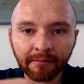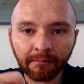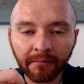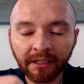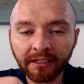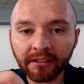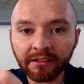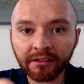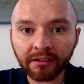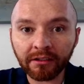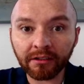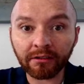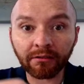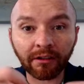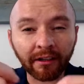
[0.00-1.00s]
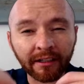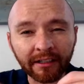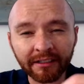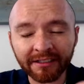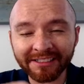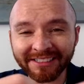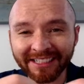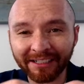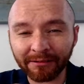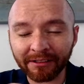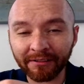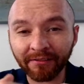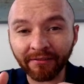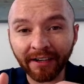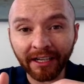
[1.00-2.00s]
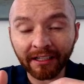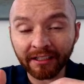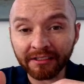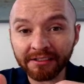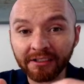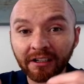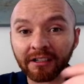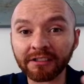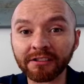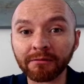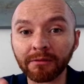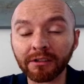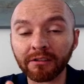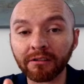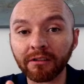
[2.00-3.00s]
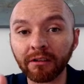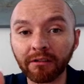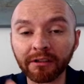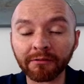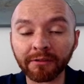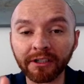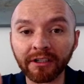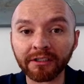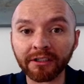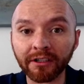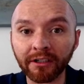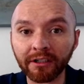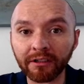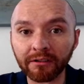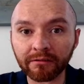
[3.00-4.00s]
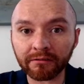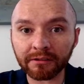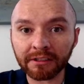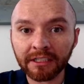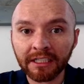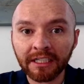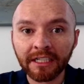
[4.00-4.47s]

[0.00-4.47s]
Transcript: Making sure you all understand what the findings are so when you go and read on your own,